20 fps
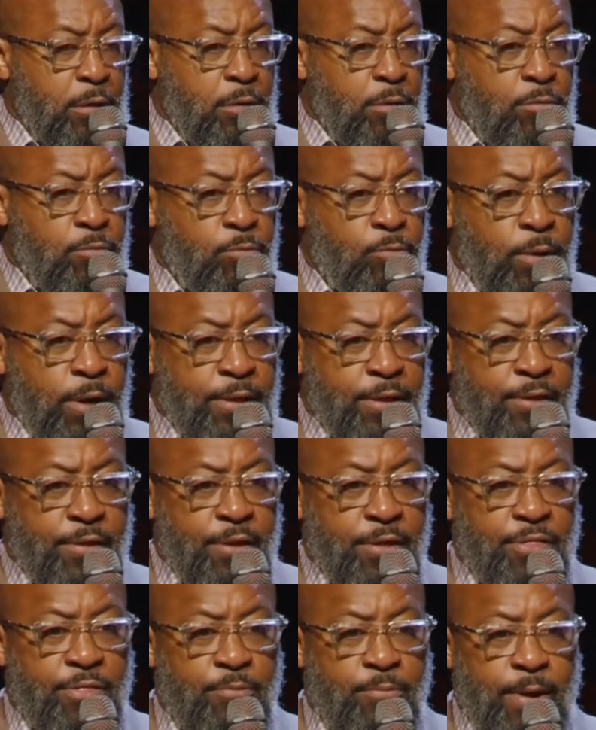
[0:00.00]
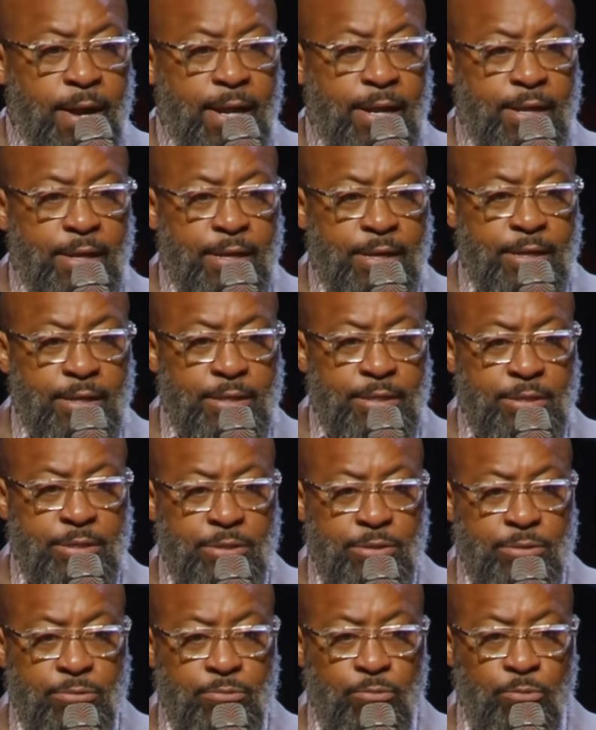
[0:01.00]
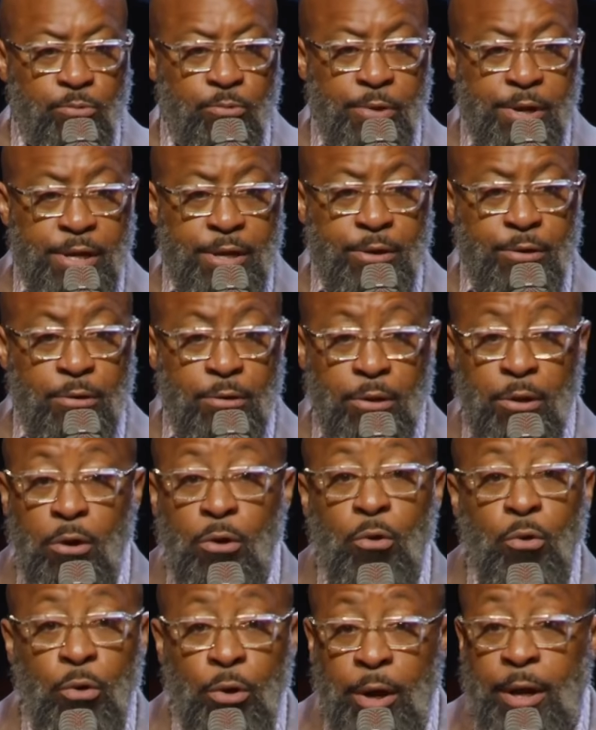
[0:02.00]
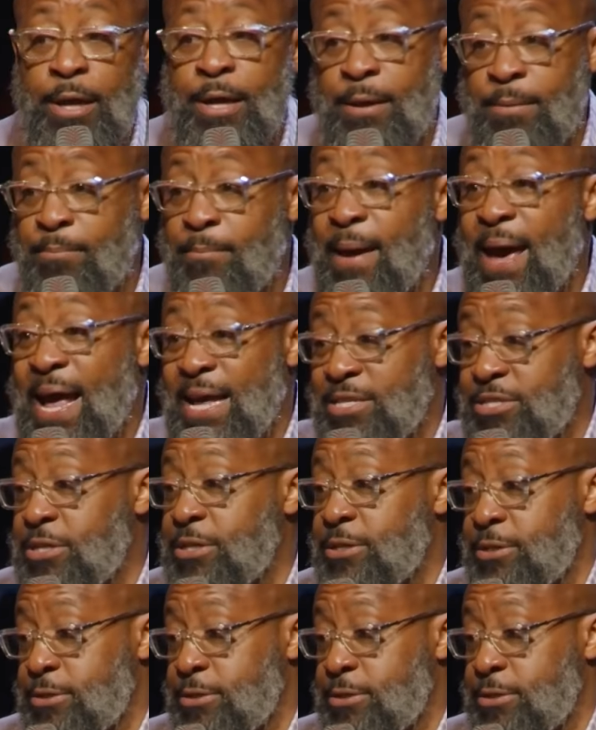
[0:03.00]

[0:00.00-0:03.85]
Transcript: Whether the threat is real or imagined.